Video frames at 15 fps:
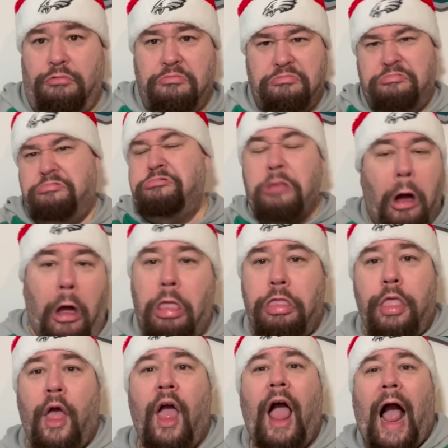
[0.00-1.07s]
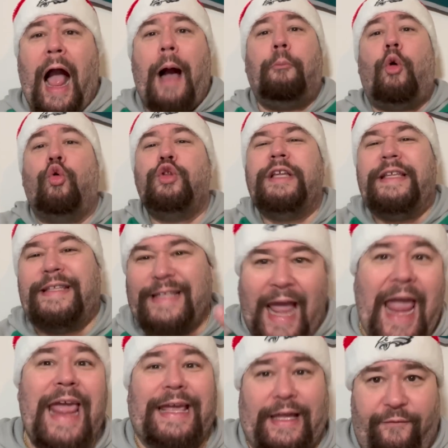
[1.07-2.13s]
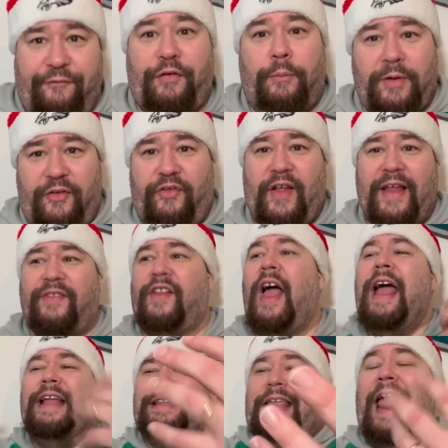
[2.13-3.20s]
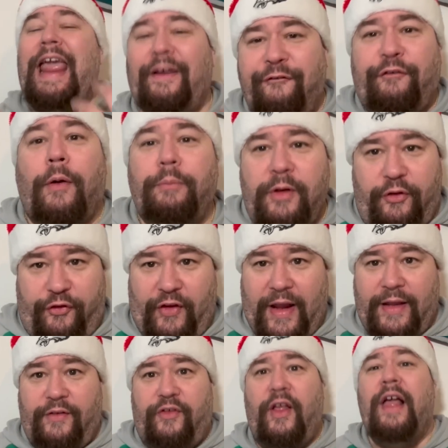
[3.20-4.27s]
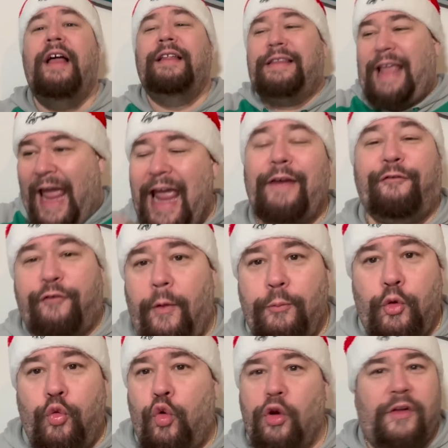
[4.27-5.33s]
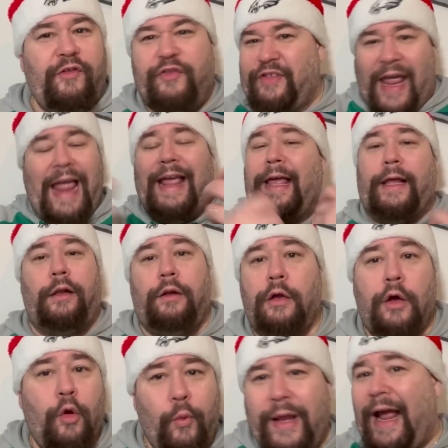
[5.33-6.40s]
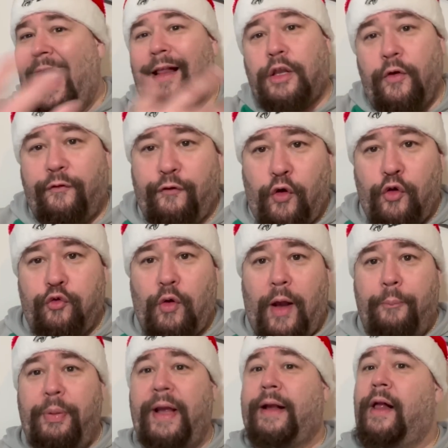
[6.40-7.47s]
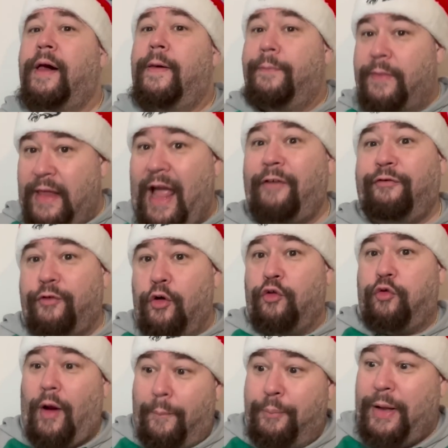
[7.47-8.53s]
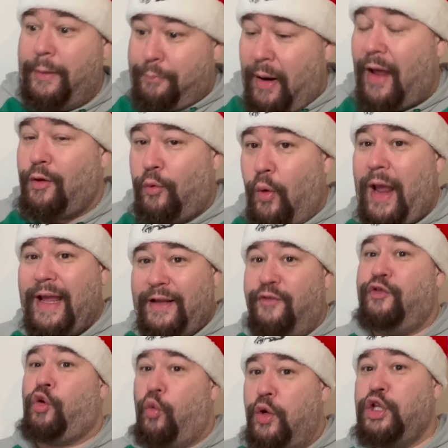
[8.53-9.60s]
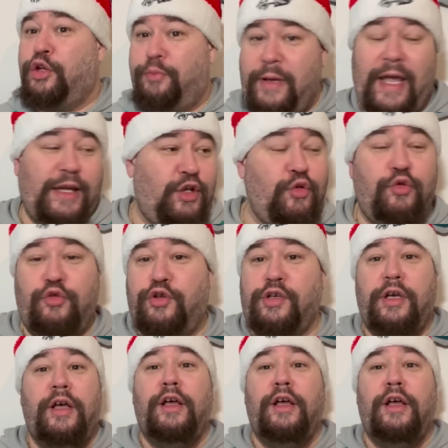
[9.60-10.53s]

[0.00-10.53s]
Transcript: Nothing. I'm only taking from the Saints. Take from the Saints. Take from New Orleans. Take it. We got their first round pick. And that first round pick, by the way, is going to be a huge,